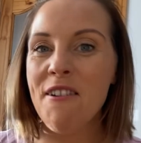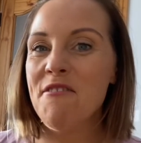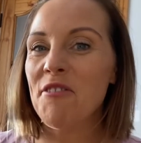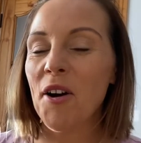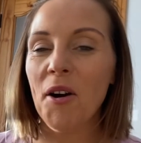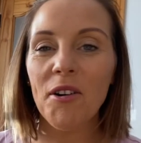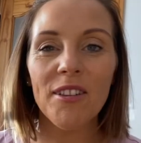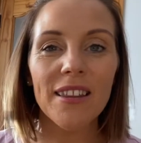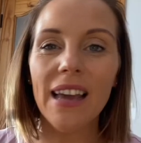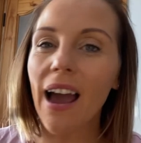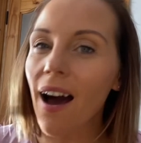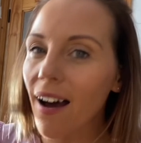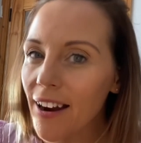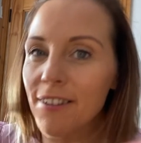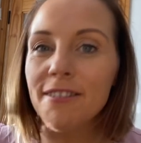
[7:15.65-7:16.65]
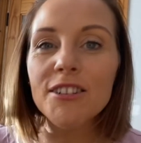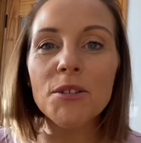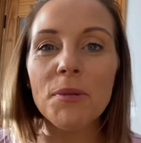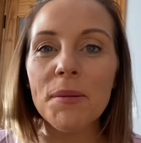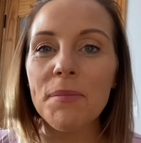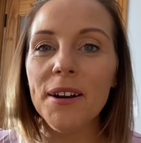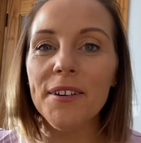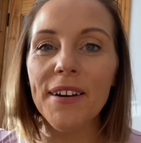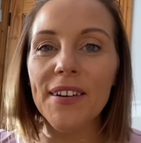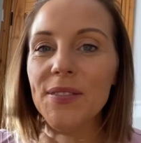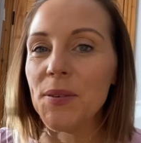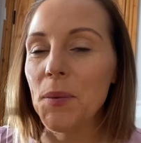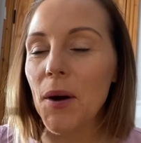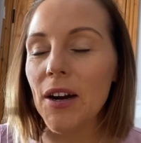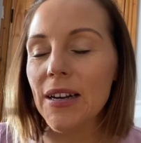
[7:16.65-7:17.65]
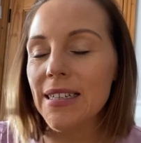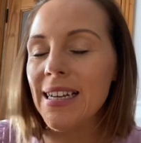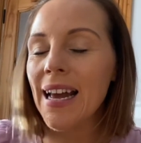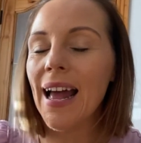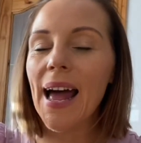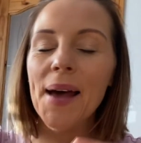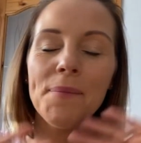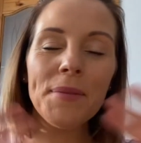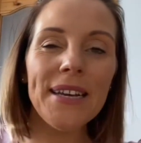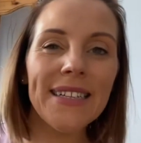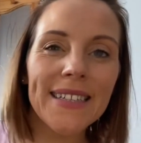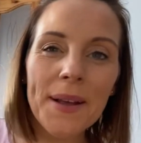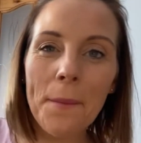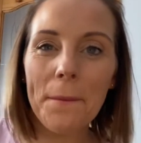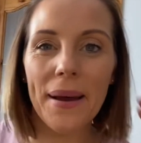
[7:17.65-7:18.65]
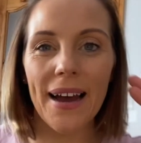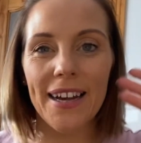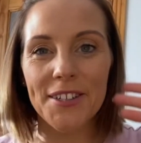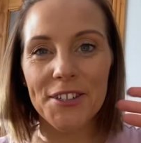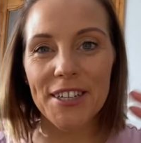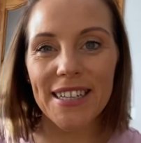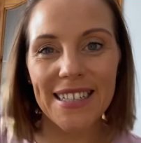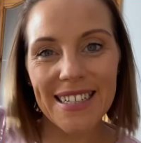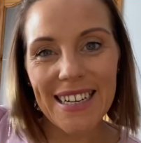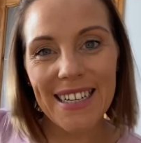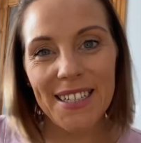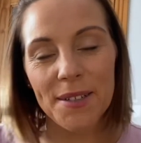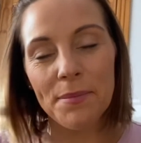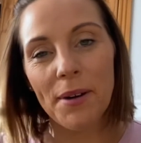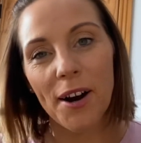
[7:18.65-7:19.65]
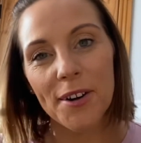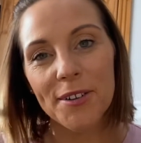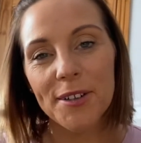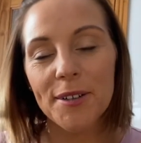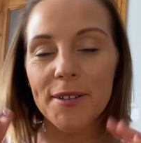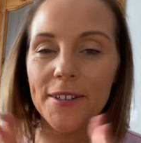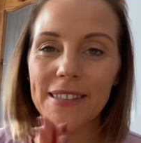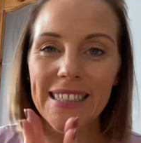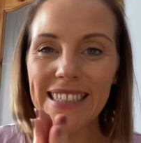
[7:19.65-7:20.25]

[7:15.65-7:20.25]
For all the Irish people around the world, happy St. Patrick's Day tomorrow.